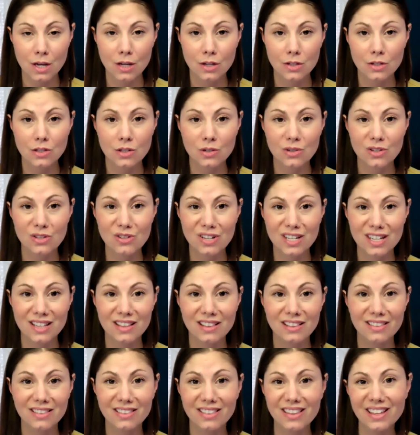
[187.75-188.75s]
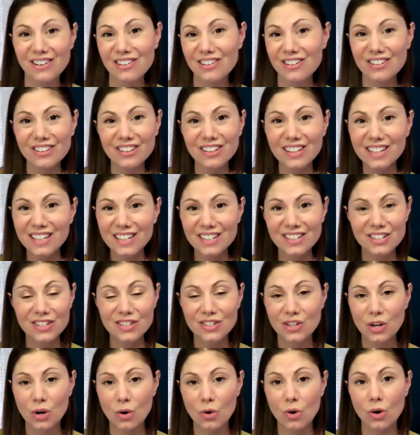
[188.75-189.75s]
So you can literally
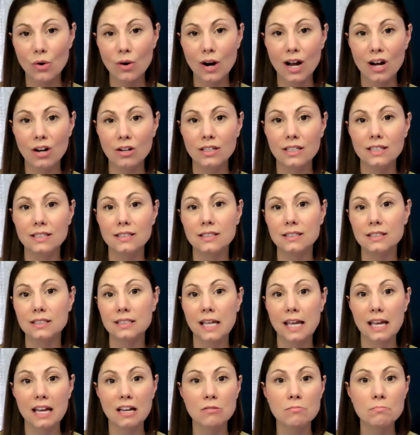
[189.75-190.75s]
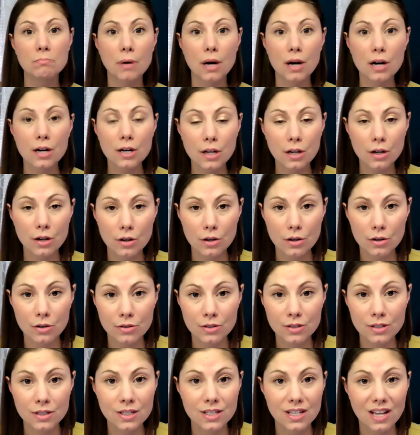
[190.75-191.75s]
just go around and scan
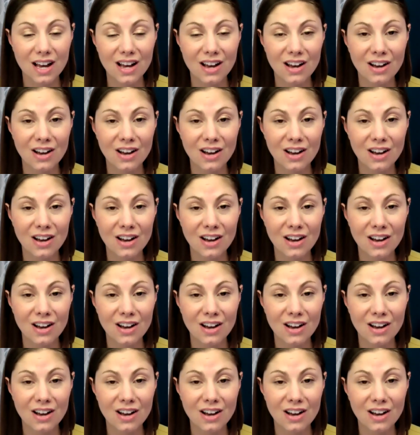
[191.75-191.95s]
barcodes